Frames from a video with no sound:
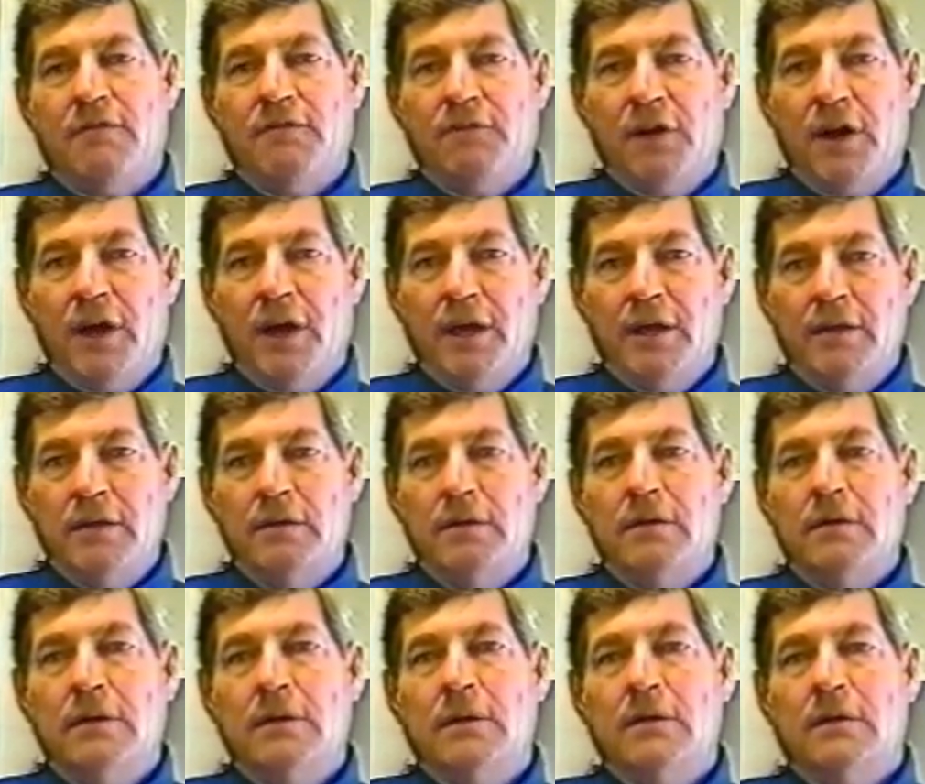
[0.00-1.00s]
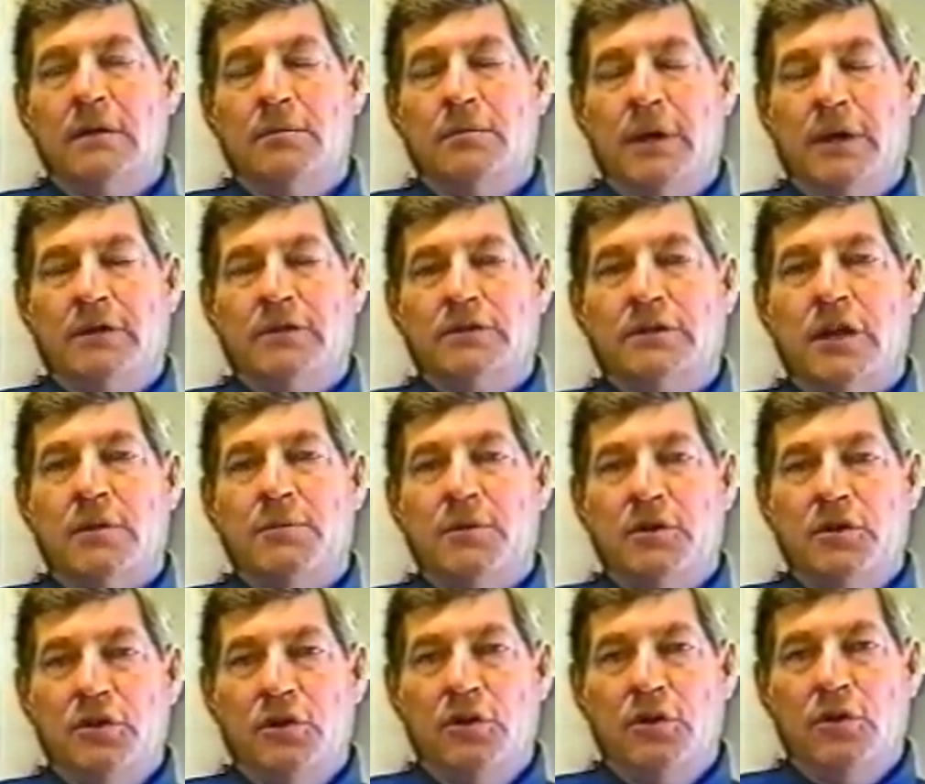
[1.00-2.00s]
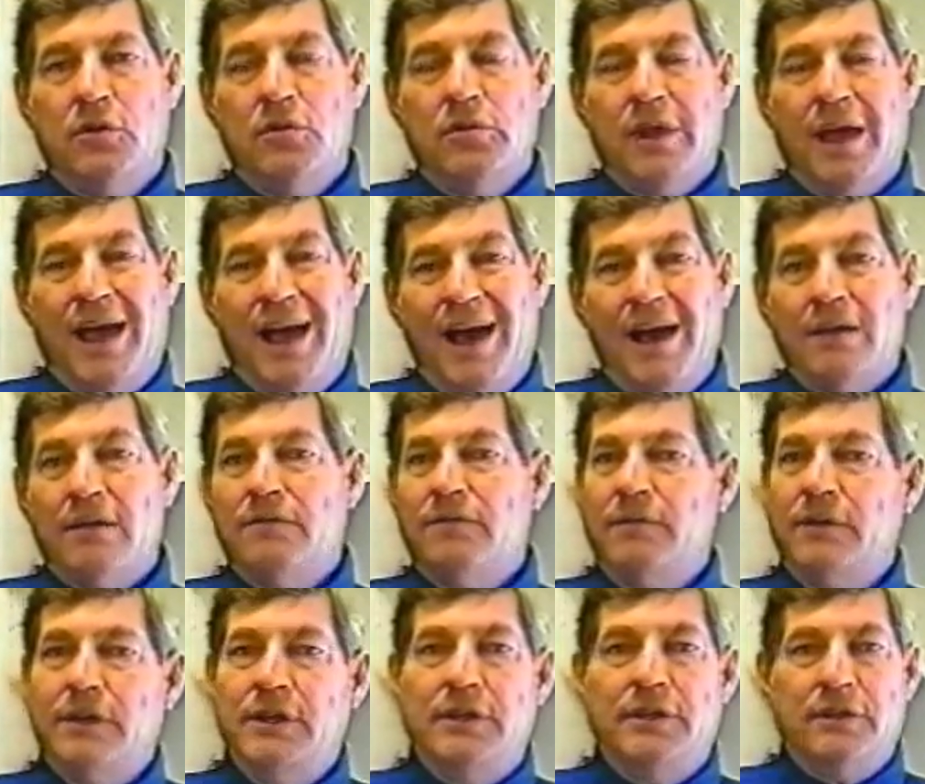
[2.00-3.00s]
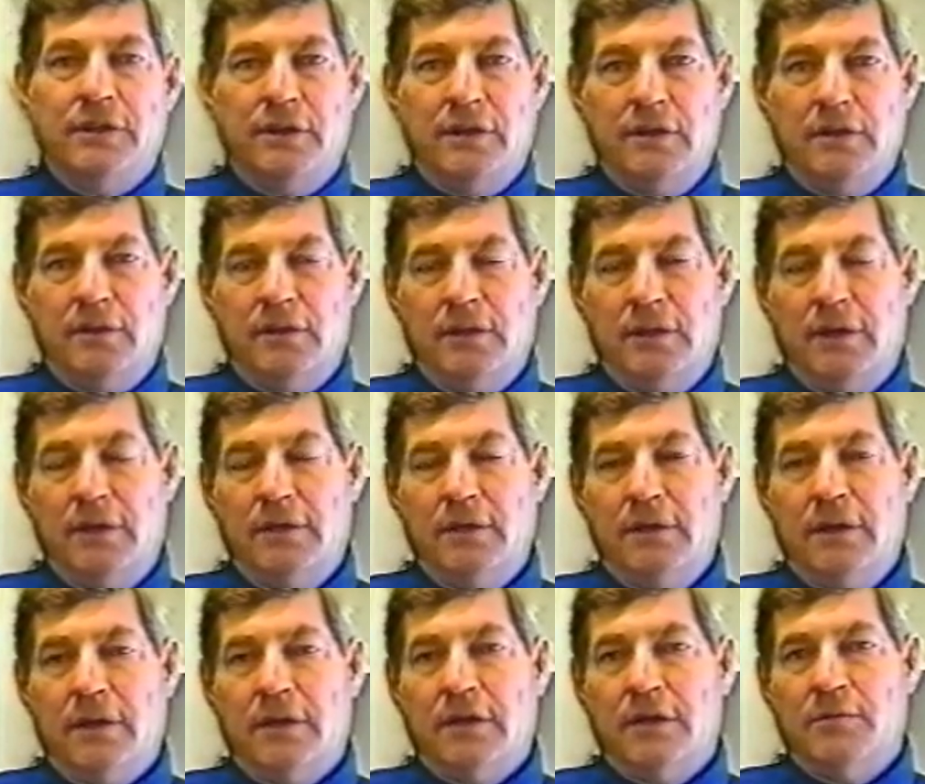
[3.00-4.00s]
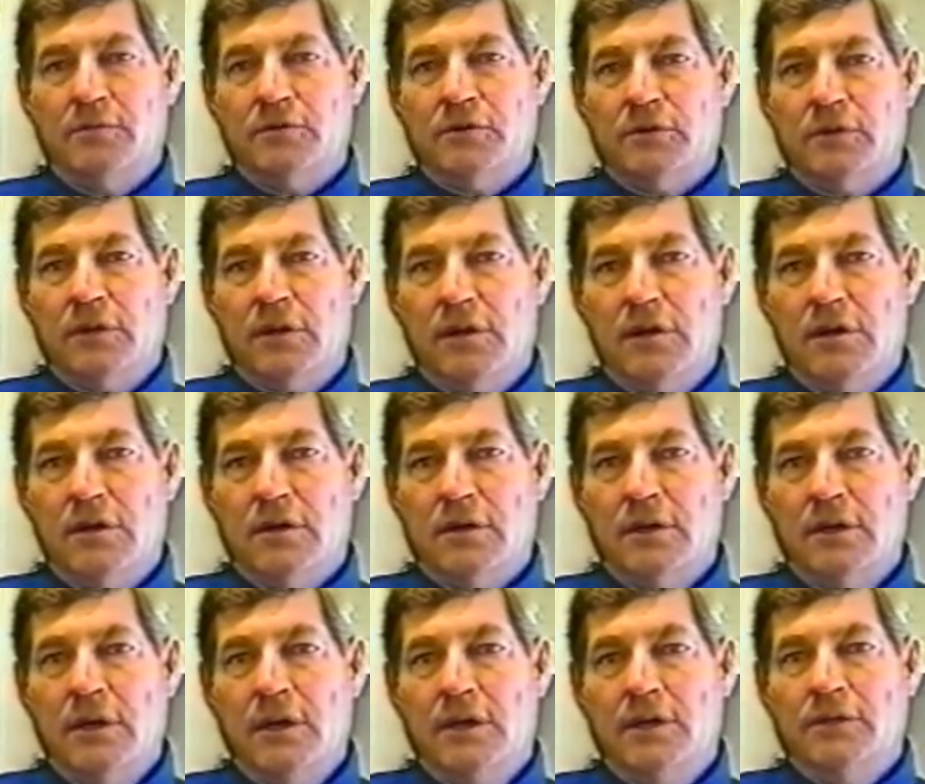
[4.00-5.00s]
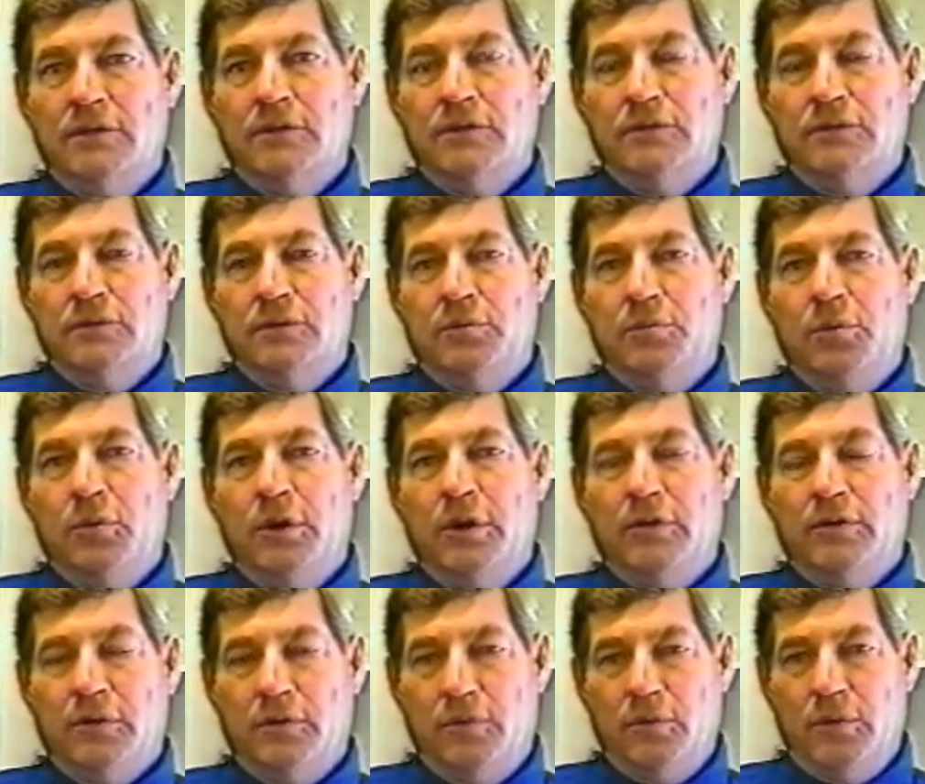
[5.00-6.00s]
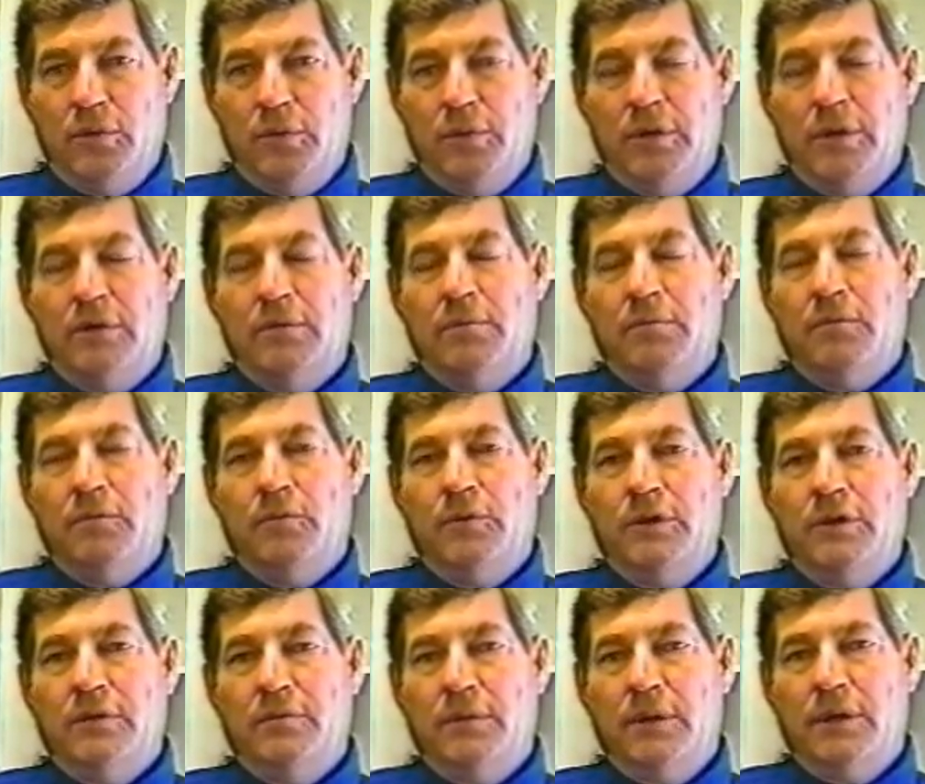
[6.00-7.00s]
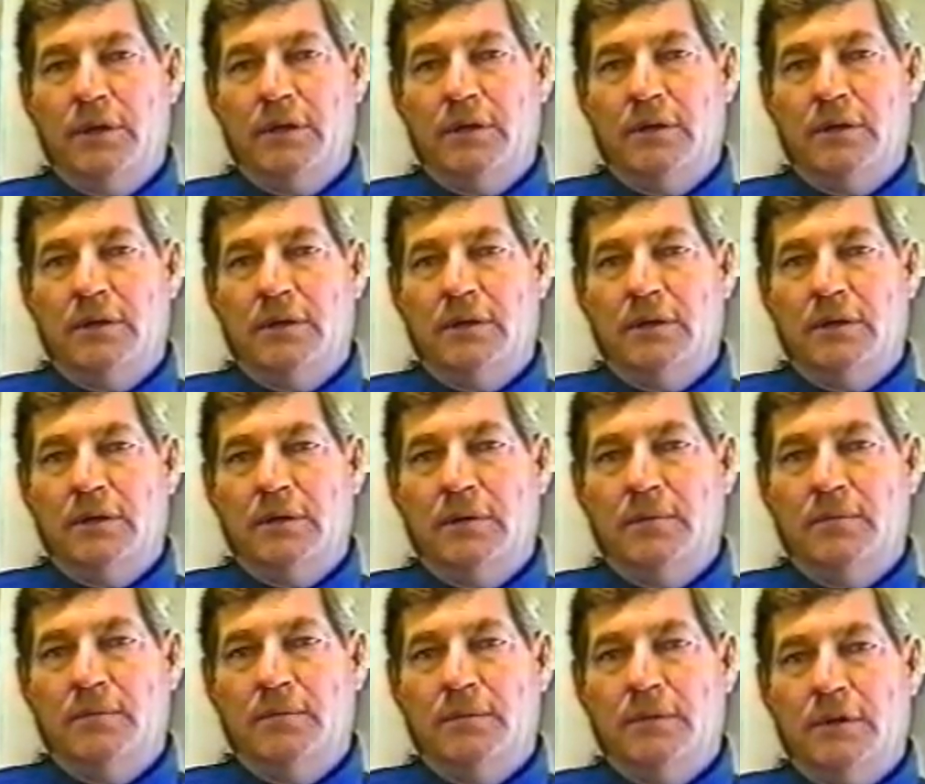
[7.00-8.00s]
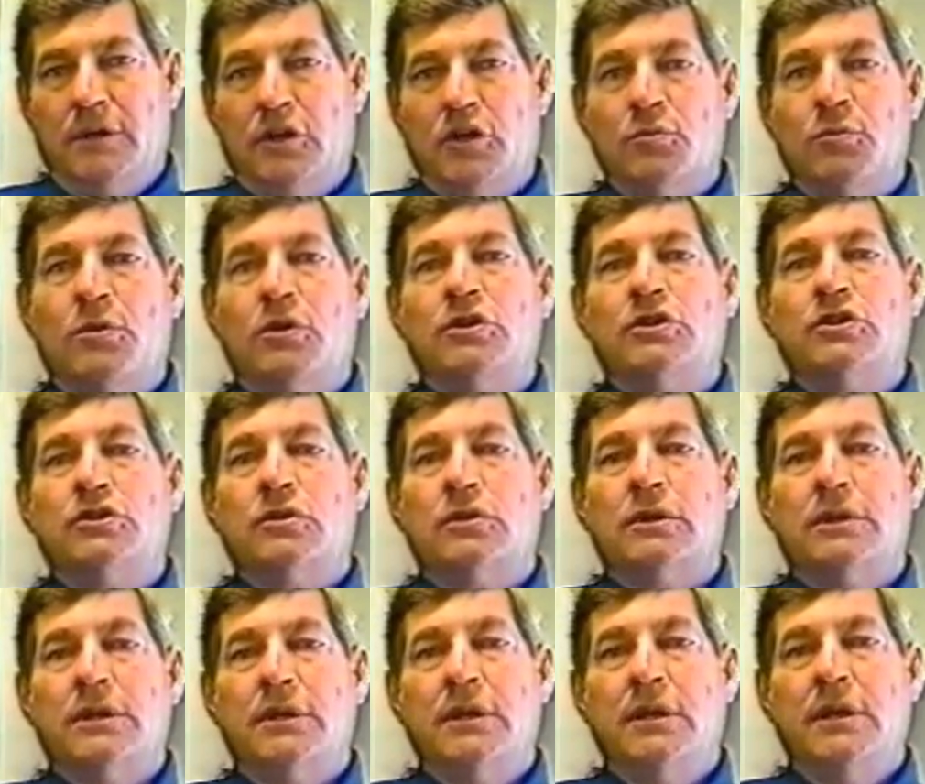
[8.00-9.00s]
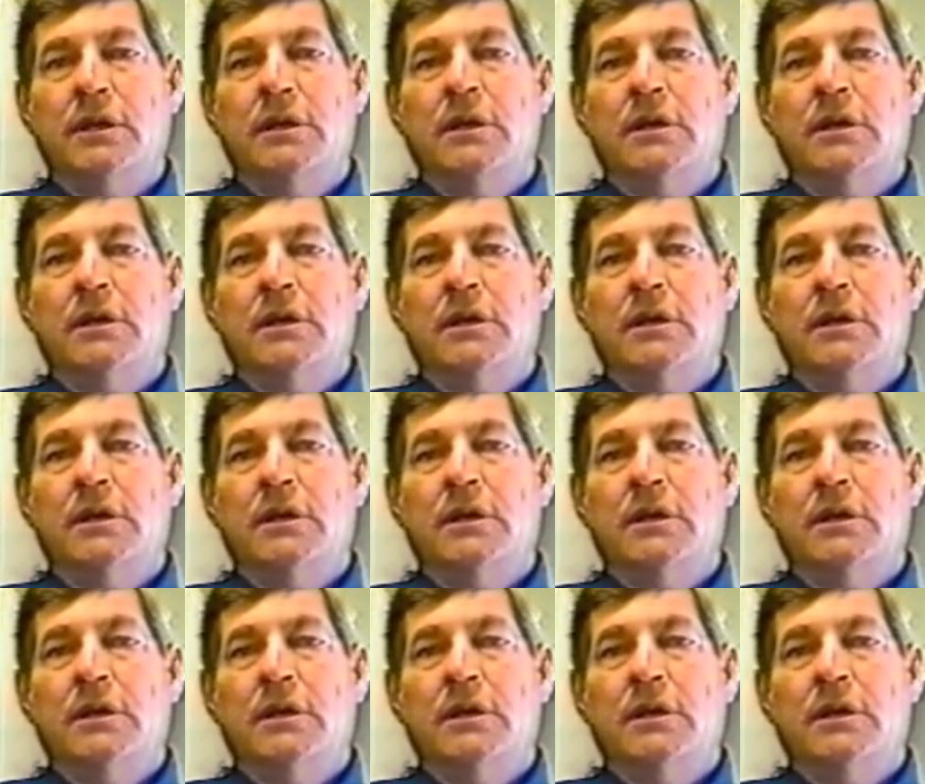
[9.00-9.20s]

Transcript: fine microscopic gold out of anything that comes along to a point to where we can make a commercially